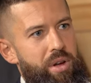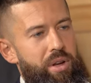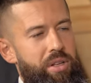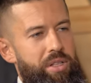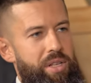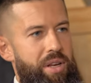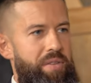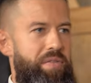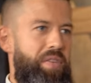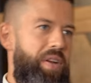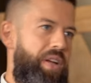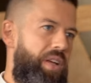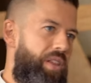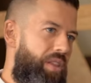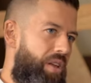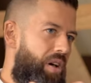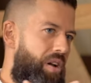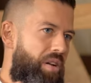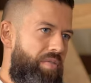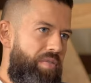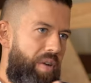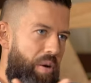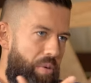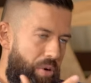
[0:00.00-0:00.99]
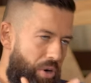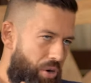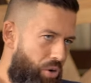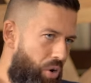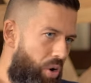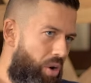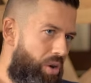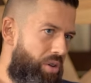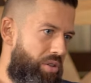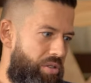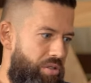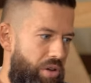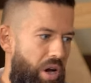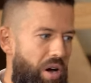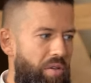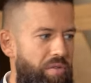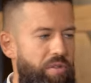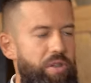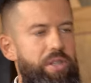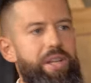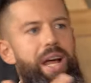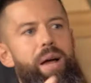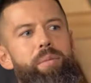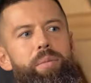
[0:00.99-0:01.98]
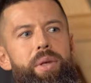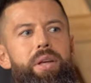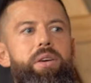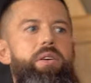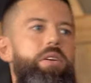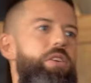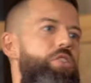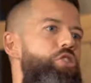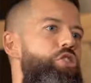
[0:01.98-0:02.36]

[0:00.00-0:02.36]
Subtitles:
So I think a lot of our goals, over time, they're gonna